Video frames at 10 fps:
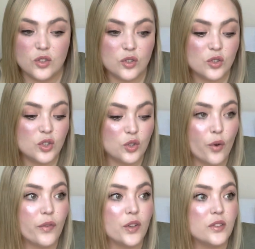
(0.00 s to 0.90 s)

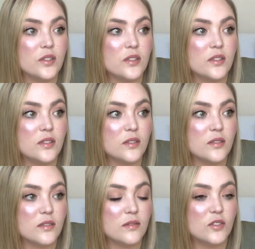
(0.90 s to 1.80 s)
service
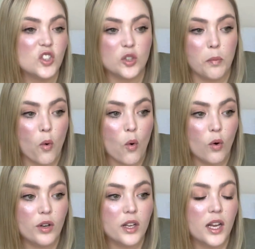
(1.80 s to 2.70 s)

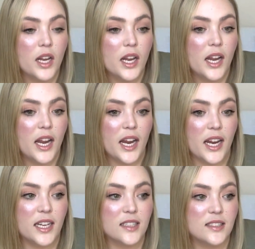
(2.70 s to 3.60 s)
support
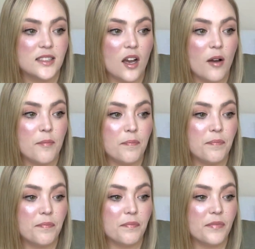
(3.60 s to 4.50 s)
is
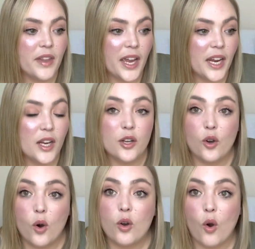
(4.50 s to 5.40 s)
they
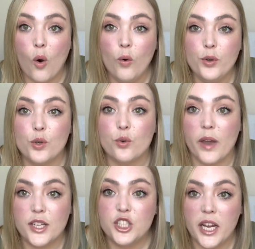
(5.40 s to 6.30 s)
call you
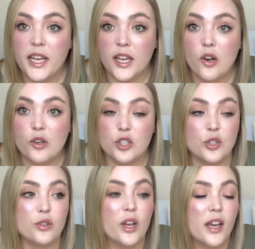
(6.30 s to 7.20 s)
and check in on
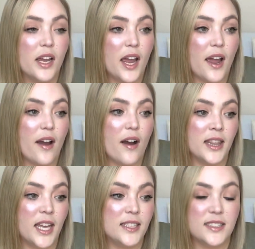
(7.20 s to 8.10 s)
you.
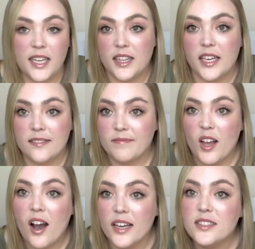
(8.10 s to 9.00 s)
They say like,
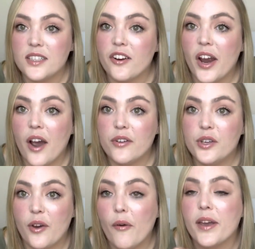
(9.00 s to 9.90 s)
hi Sarah, how are you
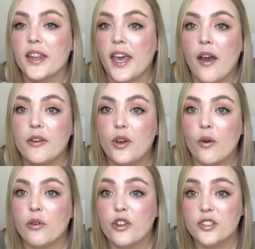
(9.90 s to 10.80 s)
going? Like, how are you going
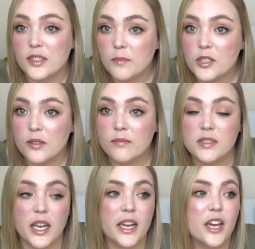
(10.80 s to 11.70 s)
with your symptoms? Like,